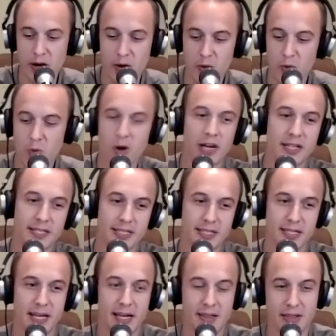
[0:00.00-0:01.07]
what.
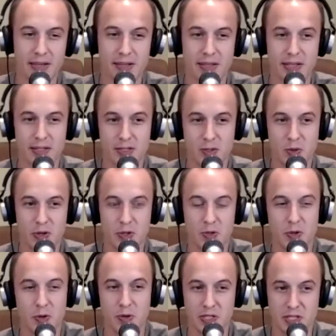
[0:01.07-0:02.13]
I think that
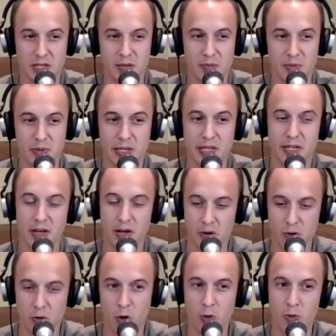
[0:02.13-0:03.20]
2021 is going to be a
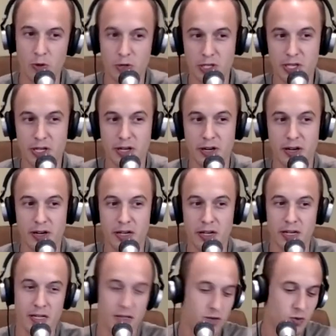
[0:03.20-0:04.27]
normal year,
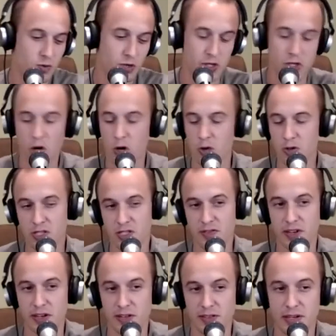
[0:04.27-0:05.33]
regardless of
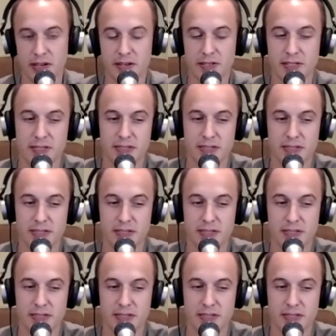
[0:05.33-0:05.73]
anything else.